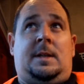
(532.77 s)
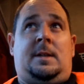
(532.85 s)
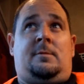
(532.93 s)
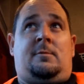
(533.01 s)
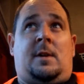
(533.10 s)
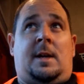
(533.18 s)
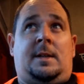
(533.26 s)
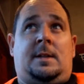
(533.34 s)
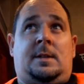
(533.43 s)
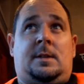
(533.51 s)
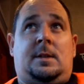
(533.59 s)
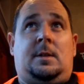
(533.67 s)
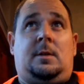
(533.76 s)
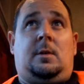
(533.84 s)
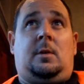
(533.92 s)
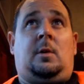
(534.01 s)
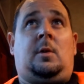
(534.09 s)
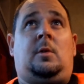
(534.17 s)
it rained
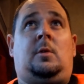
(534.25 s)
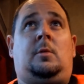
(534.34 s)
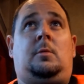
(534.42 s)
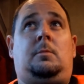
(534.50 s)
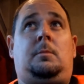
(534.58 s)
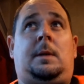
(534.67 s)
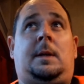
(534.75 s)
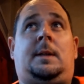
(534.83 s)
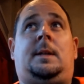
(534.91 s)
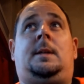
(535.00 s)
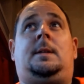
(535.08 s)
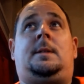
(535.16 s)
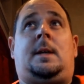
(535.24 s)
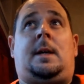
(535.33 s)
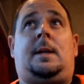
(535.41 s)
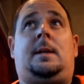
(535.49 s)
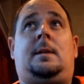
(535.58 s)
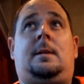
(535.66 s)
all bloody
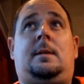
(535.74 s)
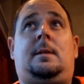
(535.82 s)
day.